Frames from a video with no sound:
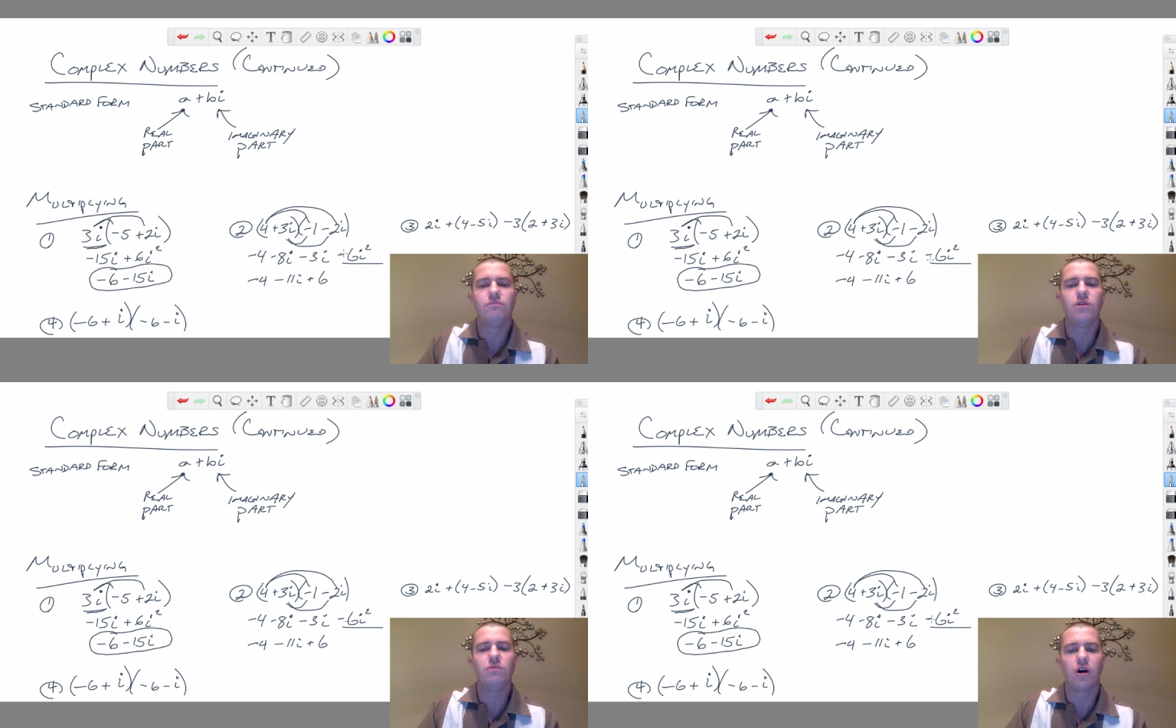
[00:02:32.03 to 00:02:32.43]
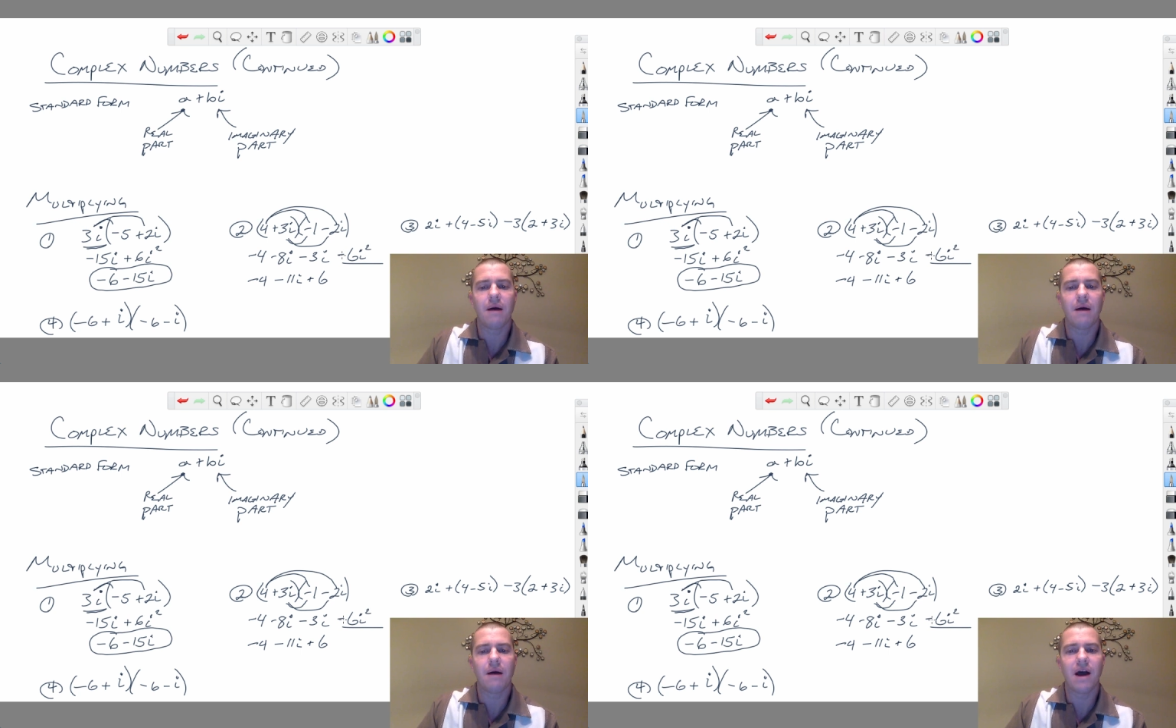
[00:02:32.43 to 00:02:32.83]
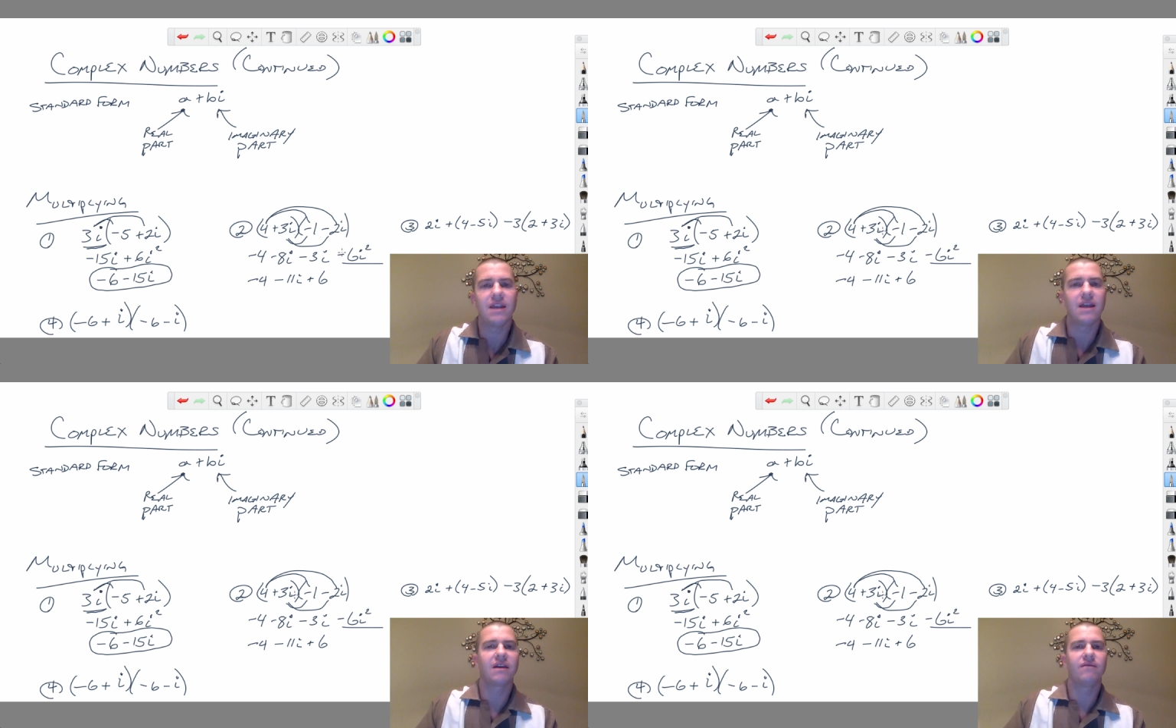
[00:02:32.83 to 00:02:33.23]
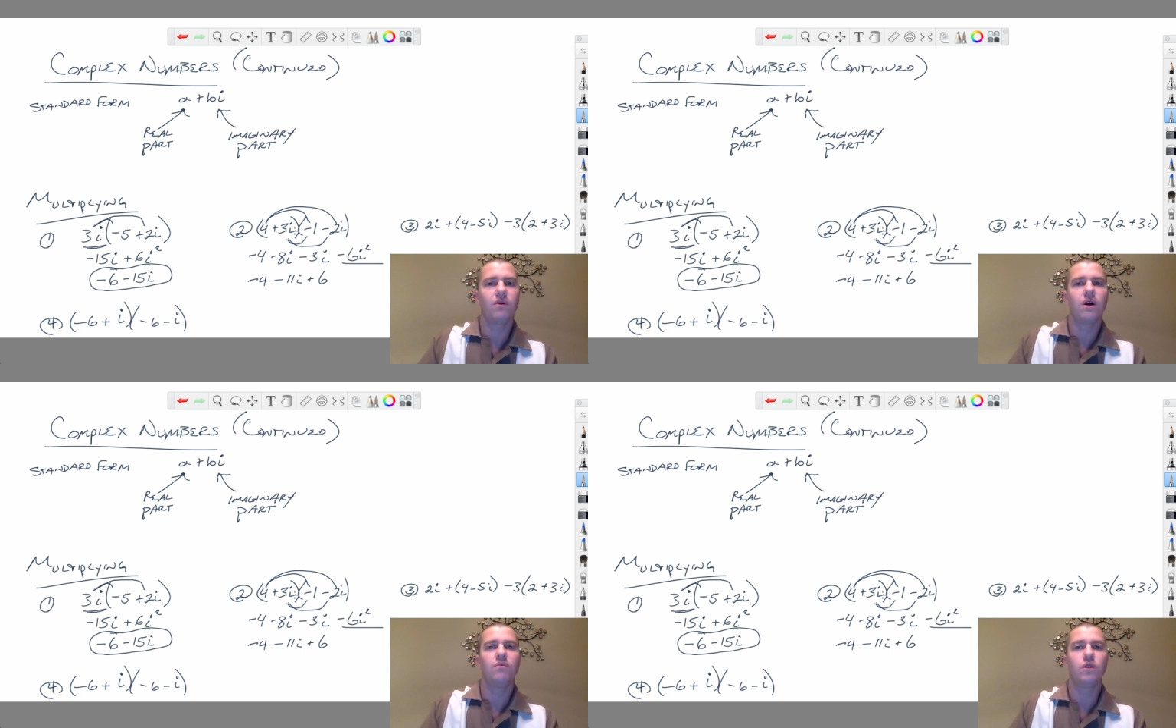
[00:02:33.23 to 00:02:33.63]
you multiply by negative
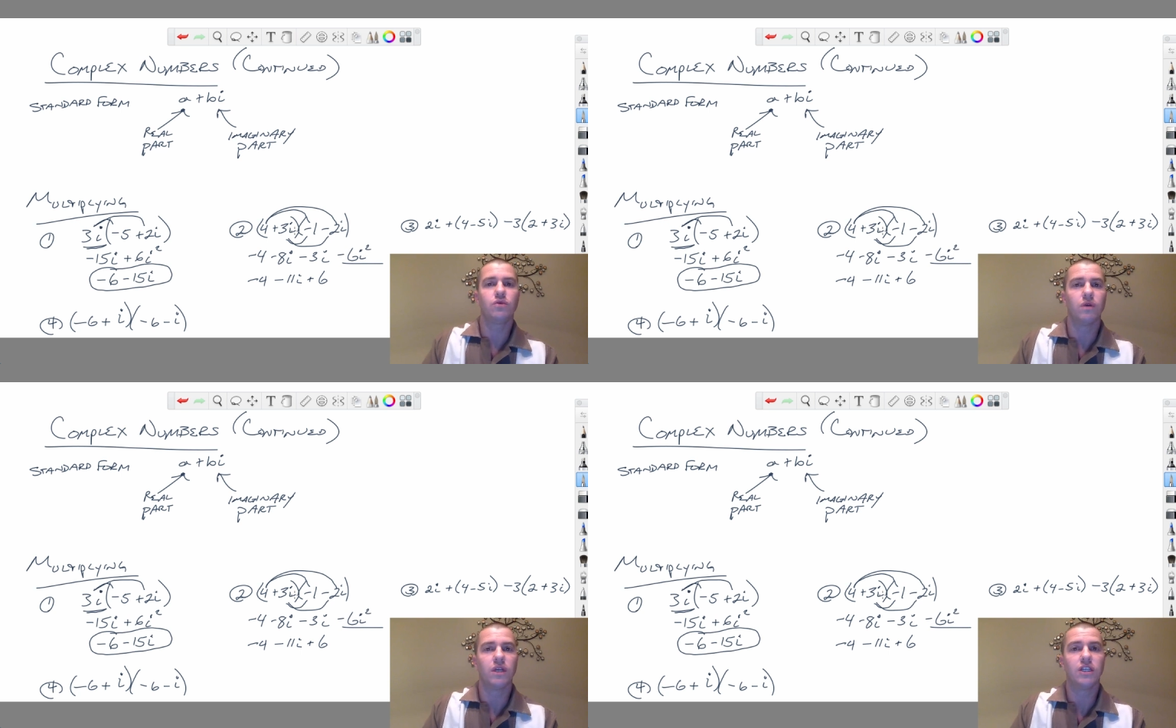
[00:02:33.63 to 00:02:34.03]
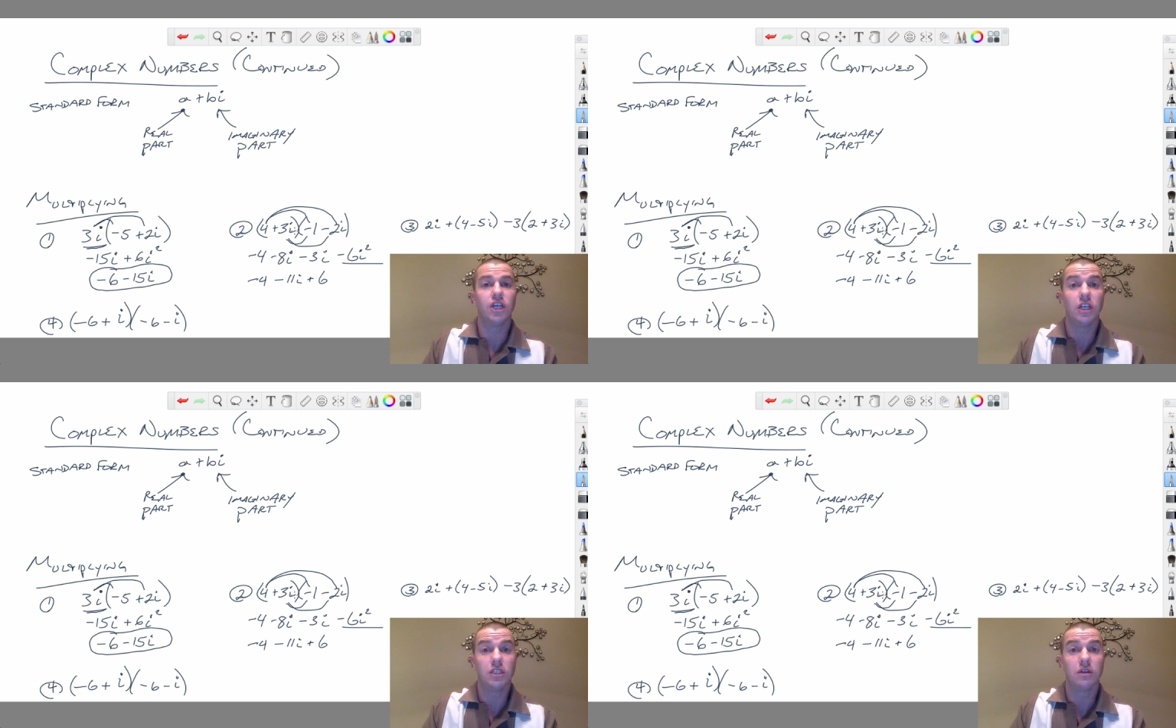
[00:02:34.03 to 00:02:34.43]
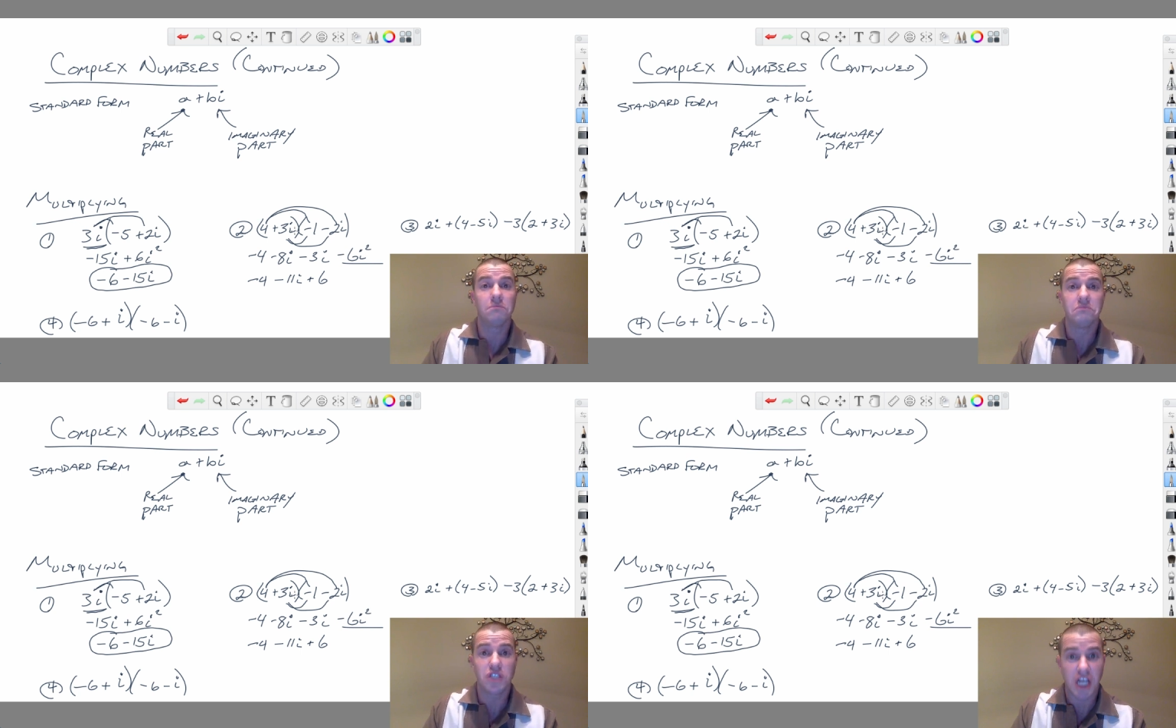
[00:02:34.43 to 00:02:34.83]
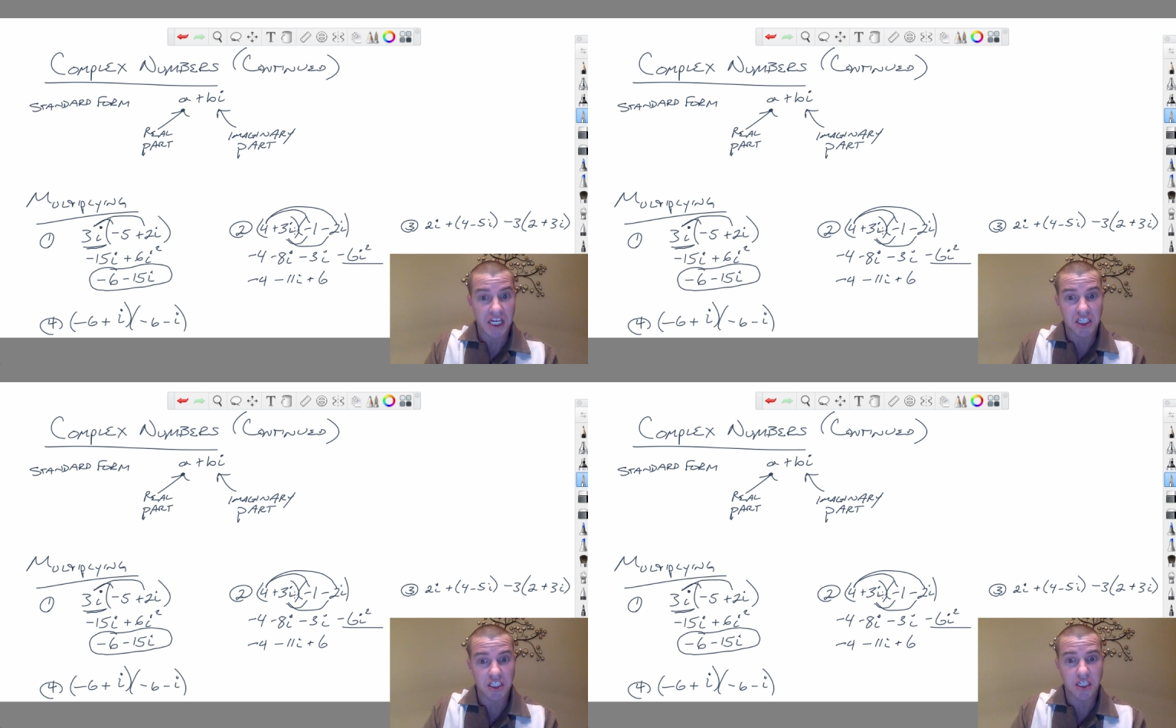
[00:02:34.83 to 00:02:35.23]
1, which really just
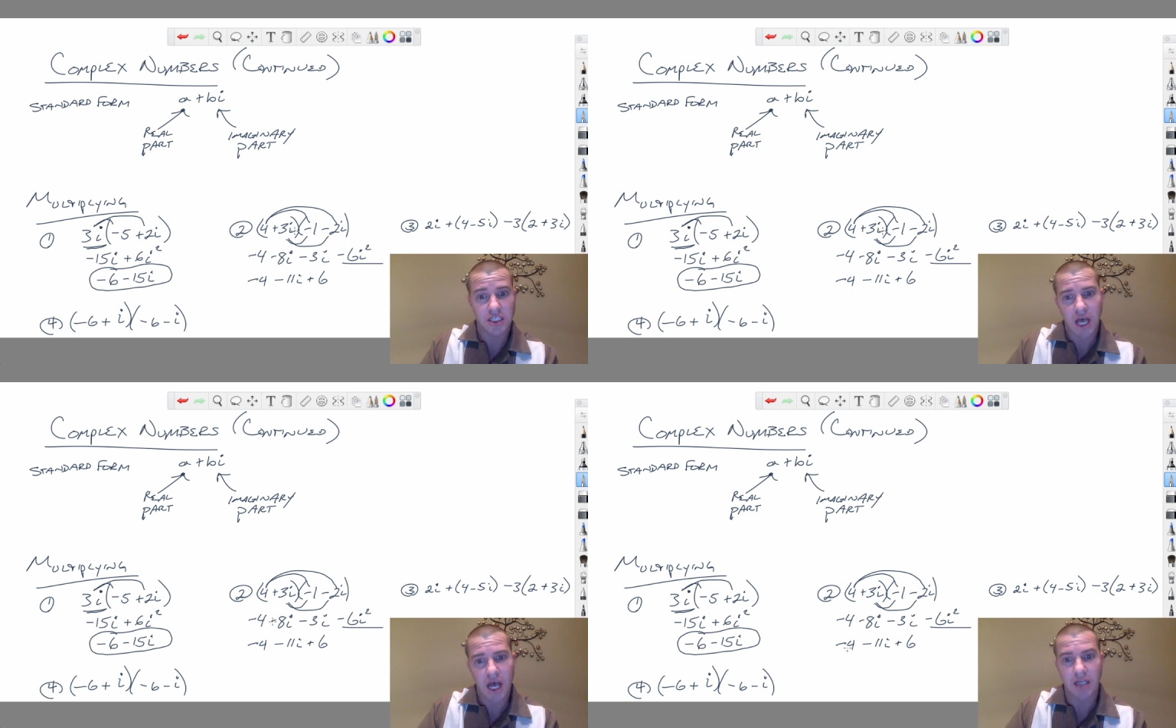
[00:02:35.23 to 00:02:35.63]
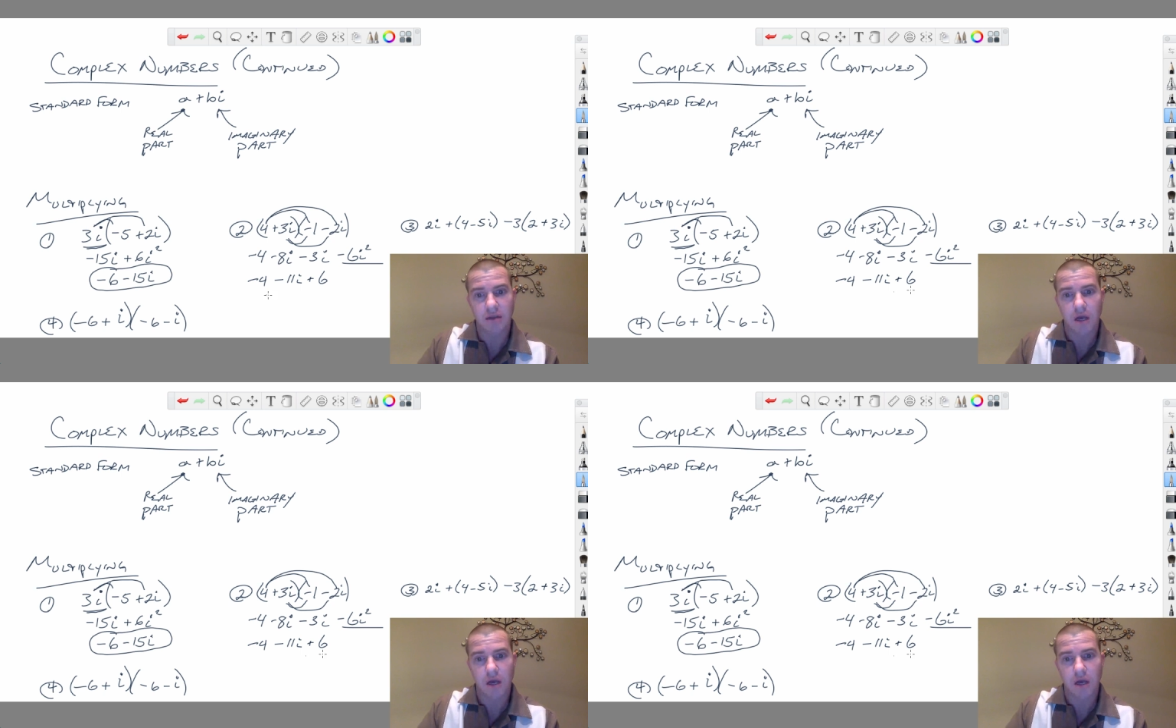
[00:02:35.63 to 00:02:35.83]
changes the sign.